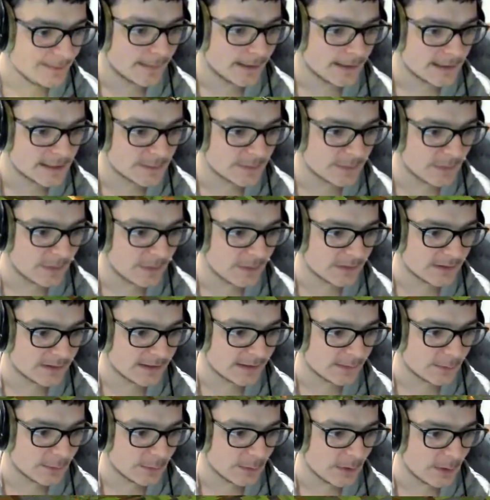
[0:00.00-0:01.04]
He spawned
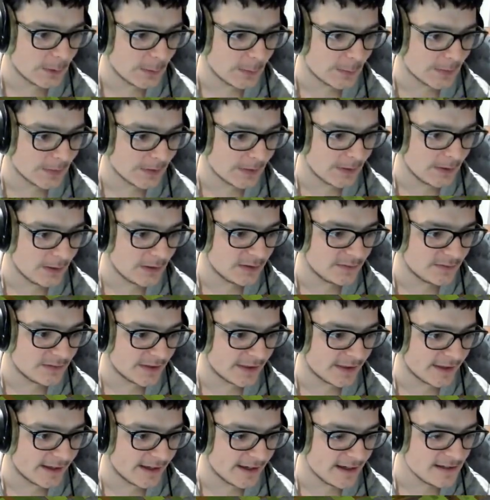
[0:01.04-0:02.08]
in up over
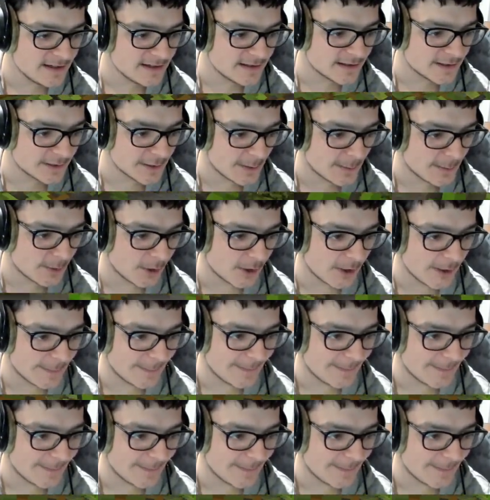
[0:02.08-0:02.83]
there, so I brought him